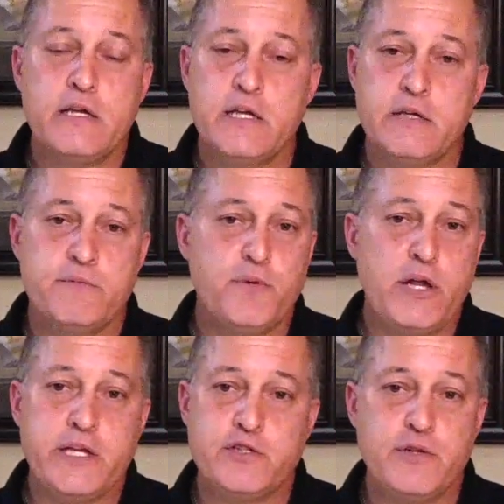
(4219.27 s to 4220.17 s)
is
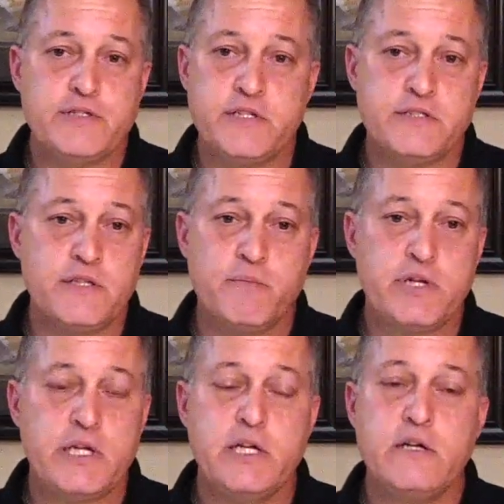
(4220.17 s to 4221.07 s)
probably addressing
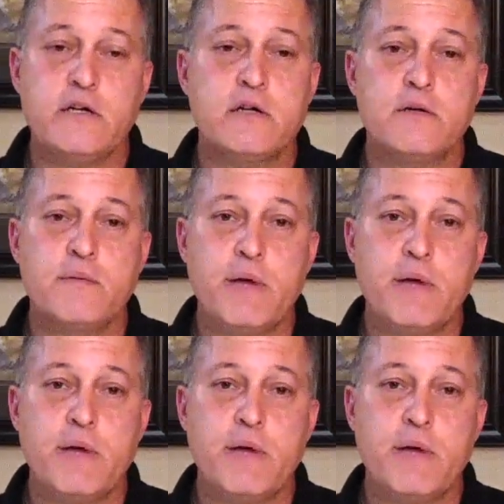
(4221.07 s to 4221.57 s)
somebody here,